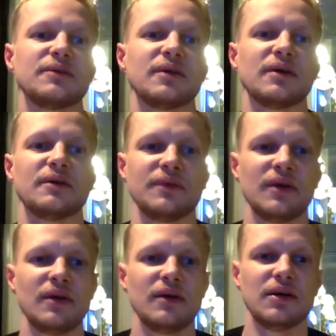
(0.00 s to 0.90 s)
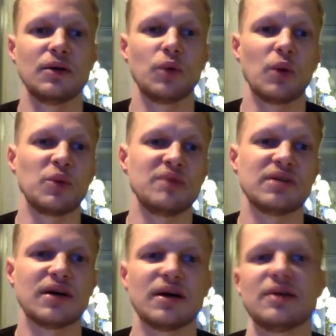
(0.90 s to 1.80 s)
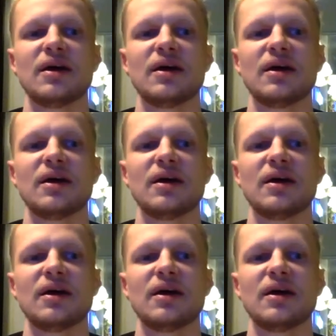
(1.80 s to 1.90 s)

of, you know, what we've done.